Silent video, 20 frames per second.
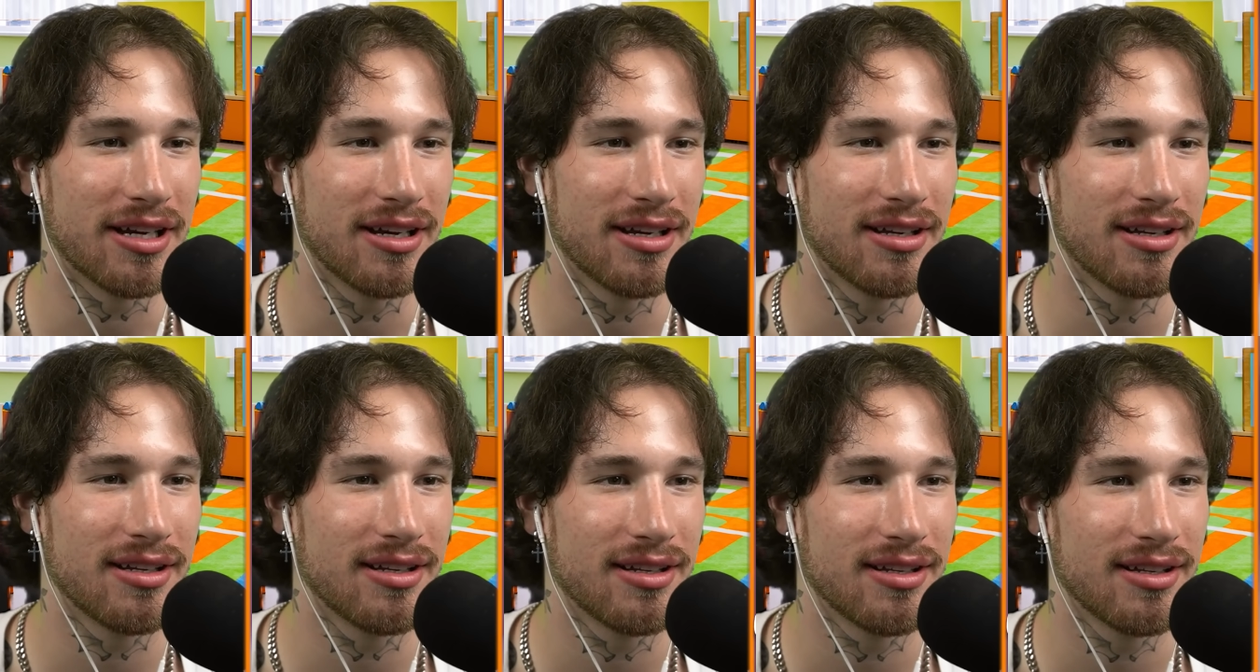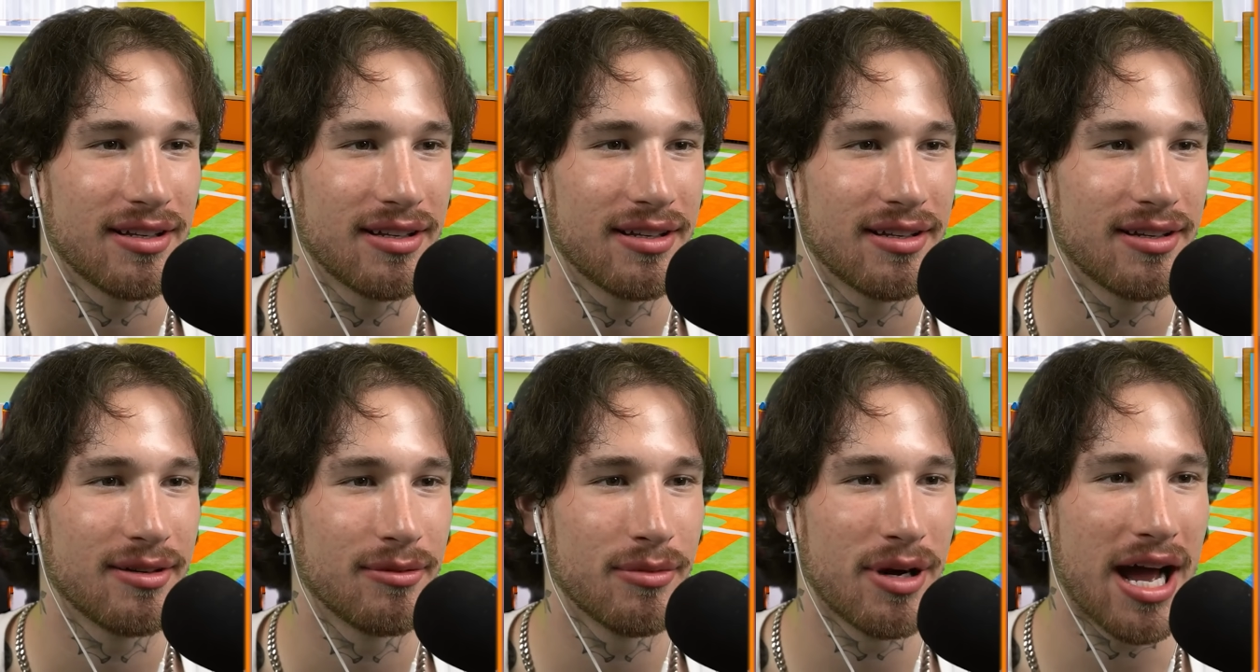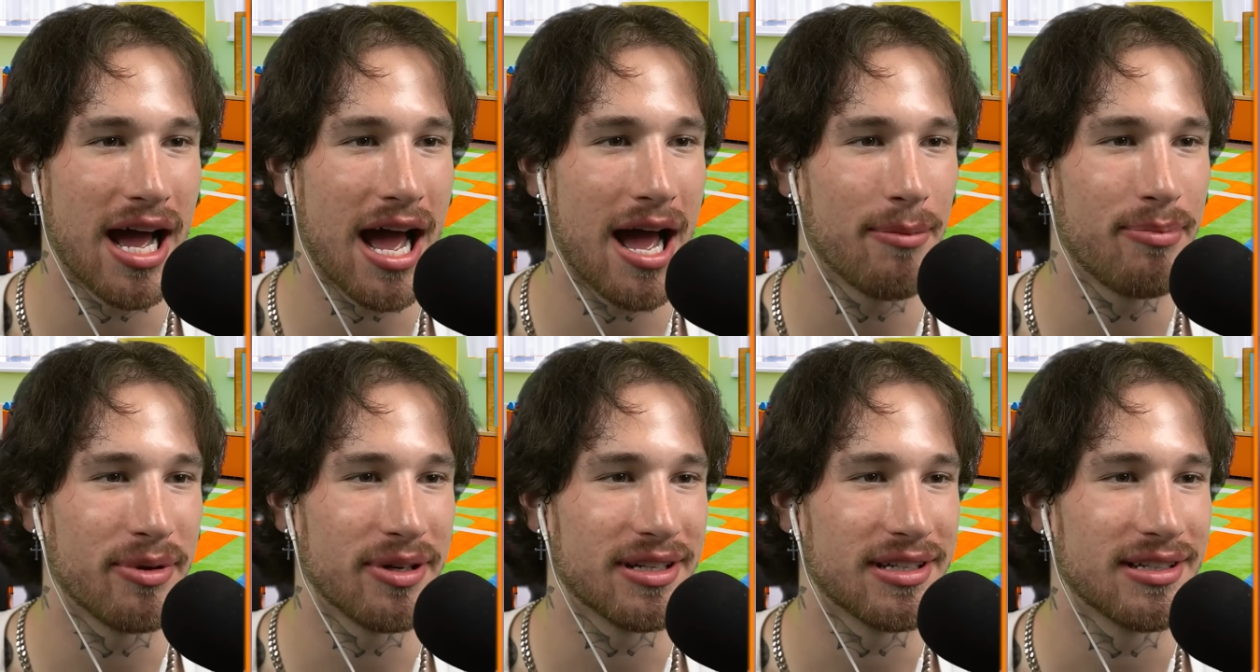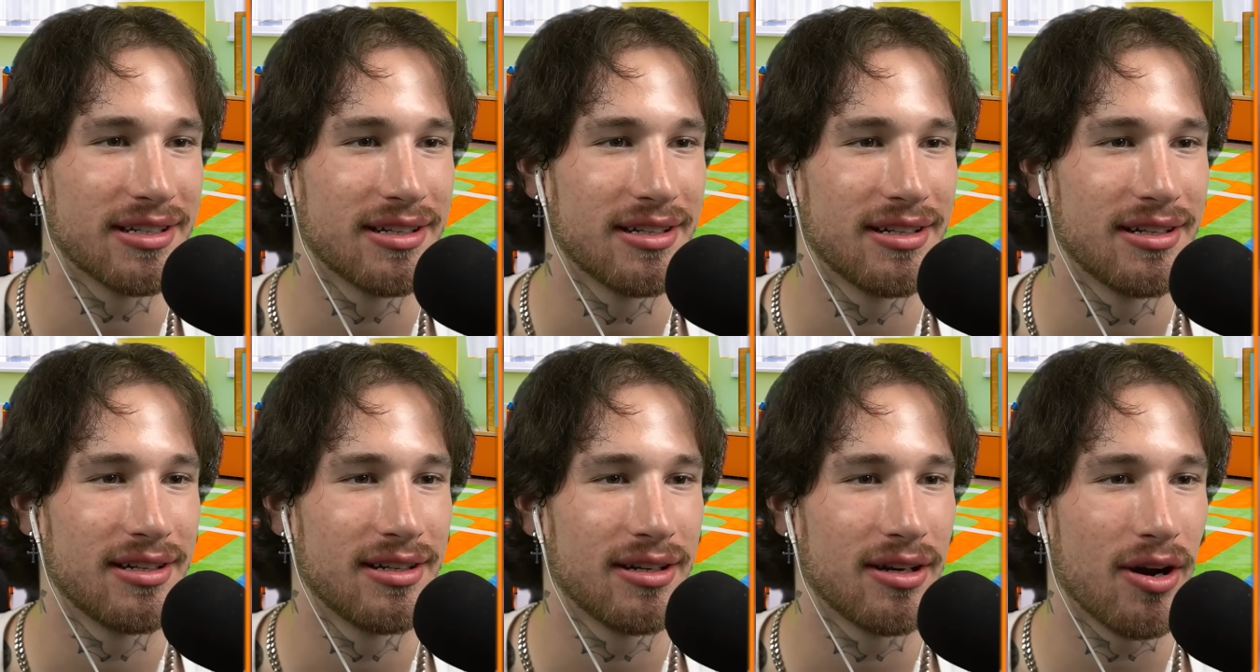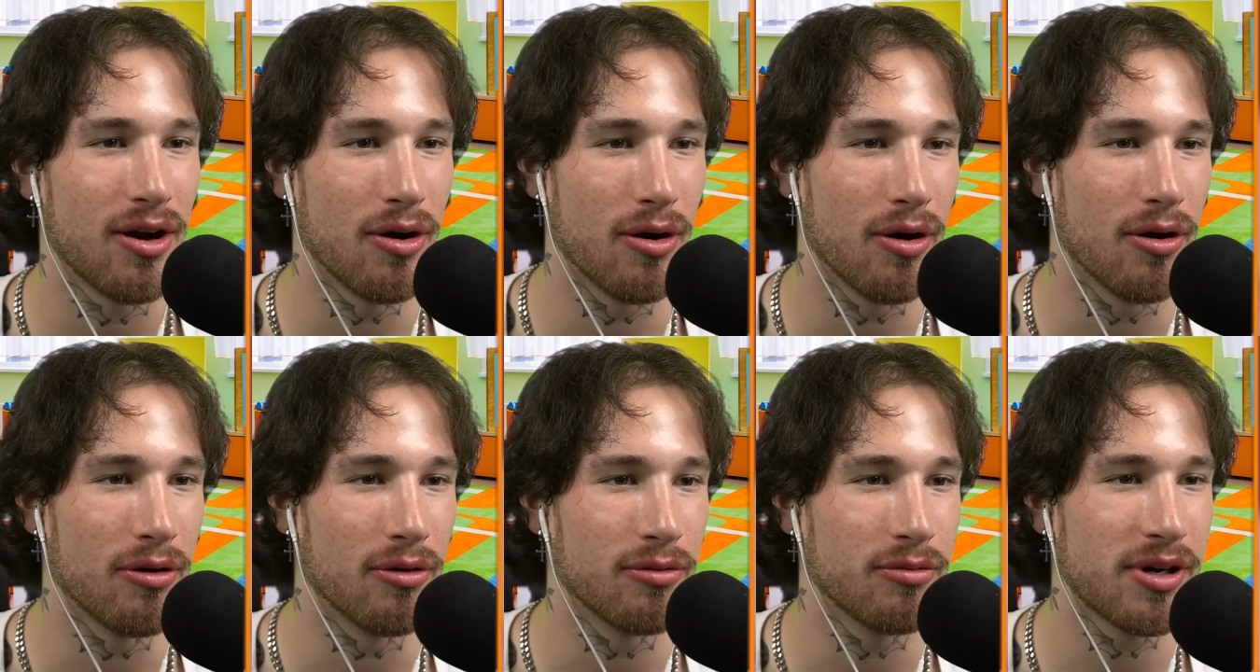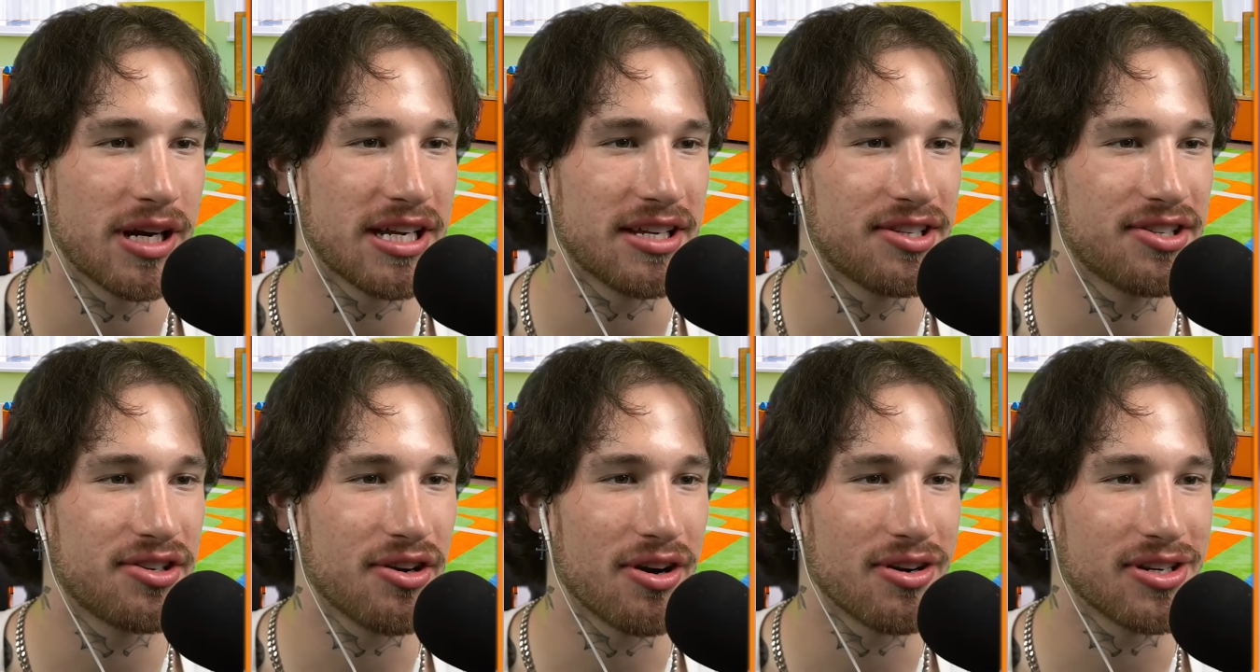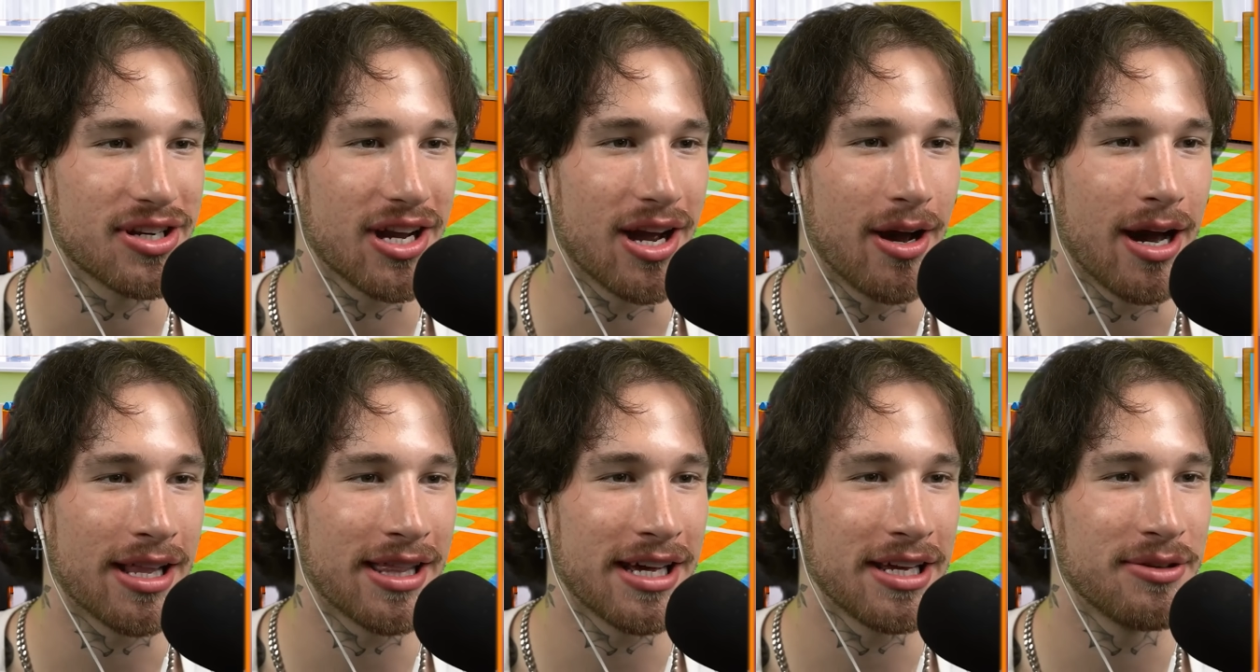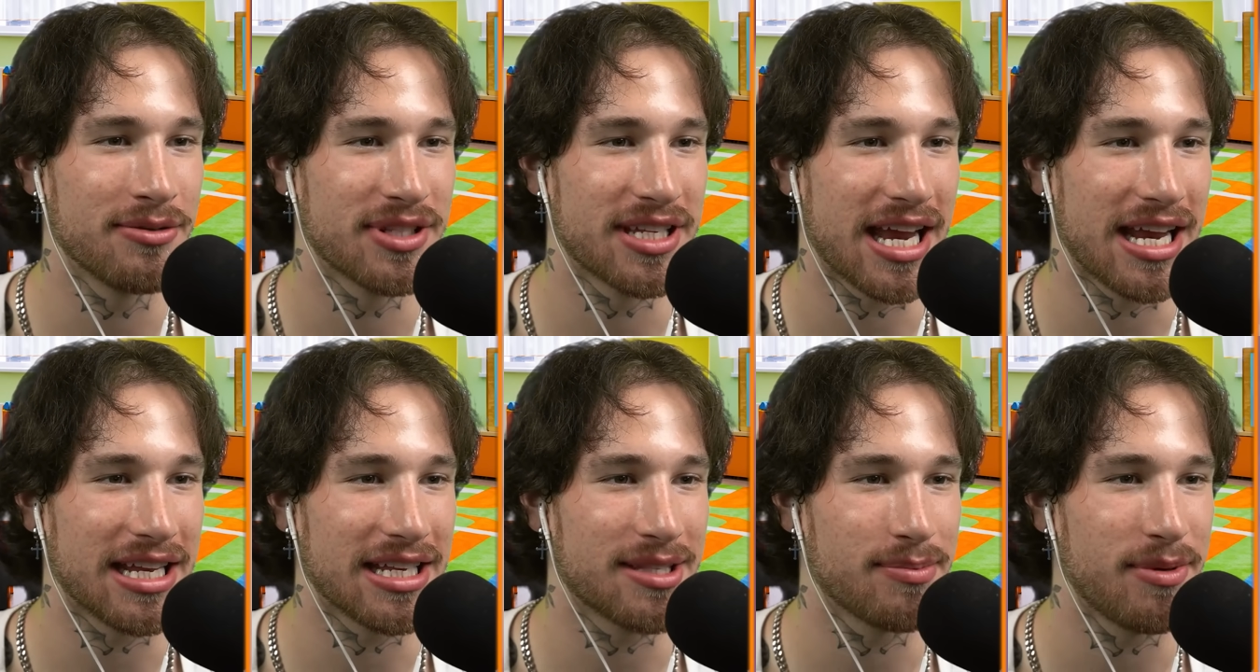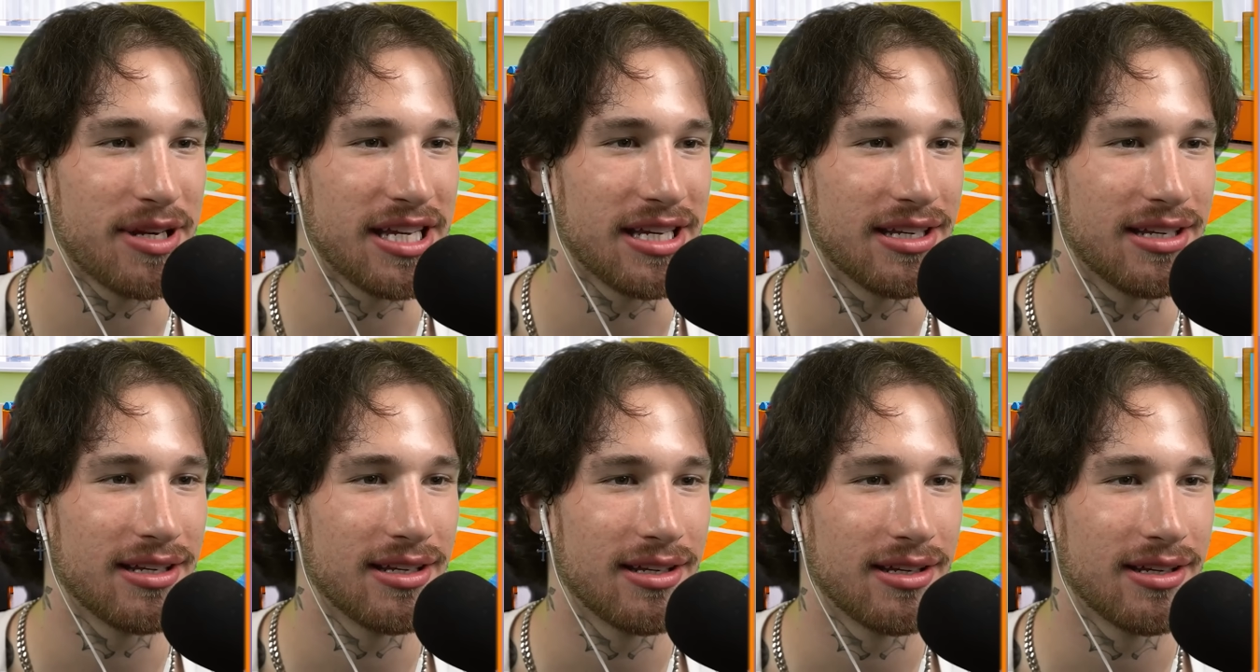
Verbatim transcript: God. What, what, hey! what happened? Oh, wait. He's charging out. I thought he was gaining speed.